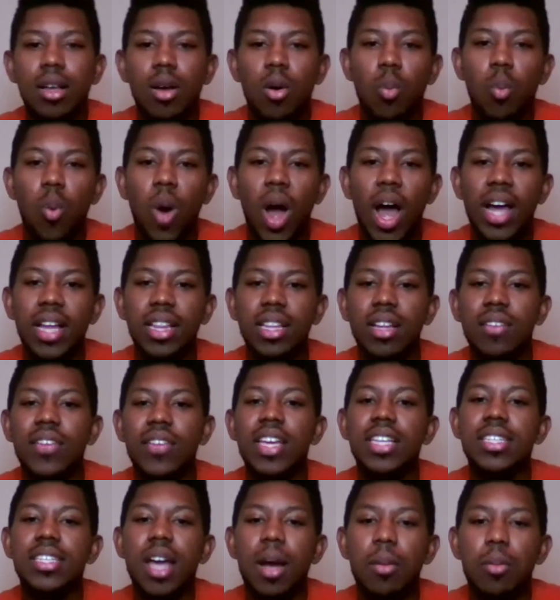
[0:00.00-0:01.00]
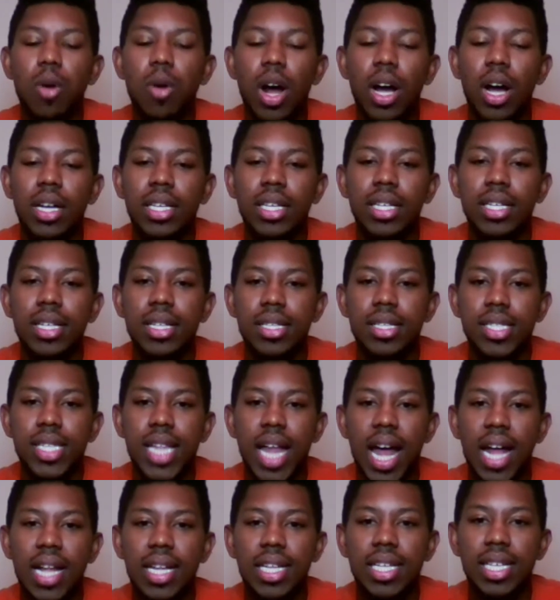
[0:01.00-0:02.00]
why I love A$AP Rocky is
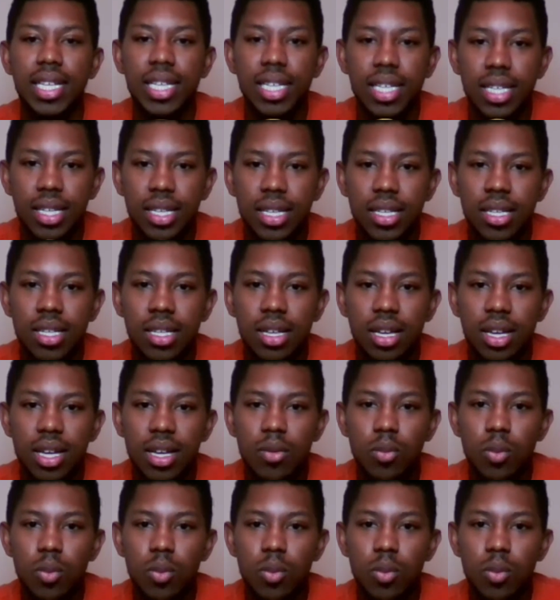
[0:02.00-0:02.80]
that he